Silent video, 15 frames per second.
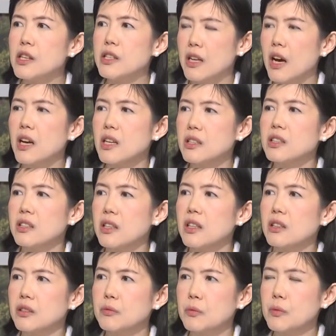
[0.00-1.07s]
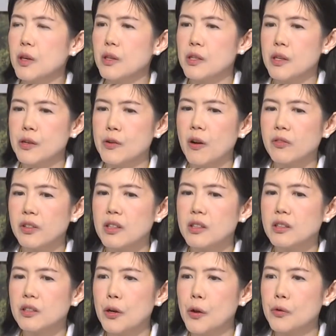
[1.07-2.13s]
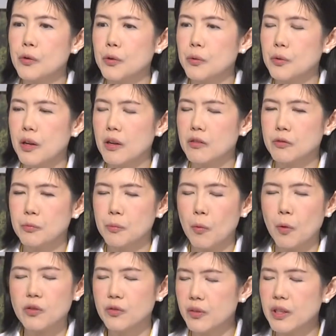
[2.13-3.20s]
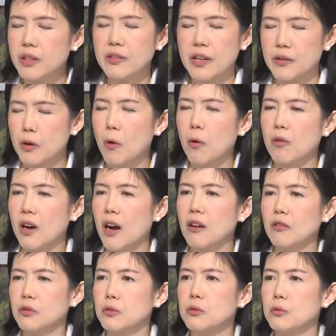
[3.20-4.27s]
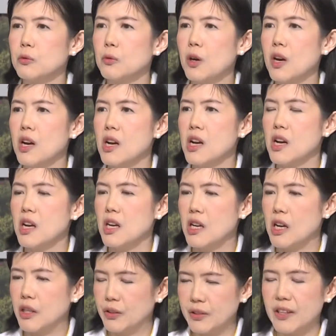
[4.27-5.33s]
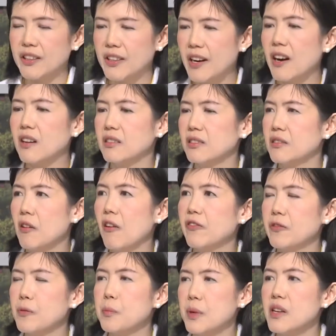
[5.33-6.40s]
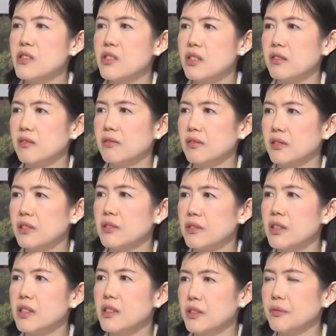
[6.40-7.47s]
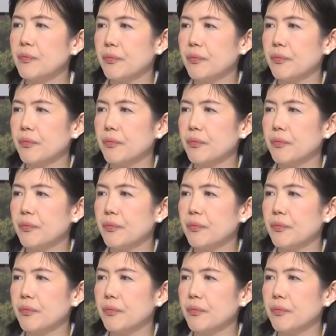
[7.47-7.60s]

Yes. Doctor, mostly they know how to take care of patient. Yes.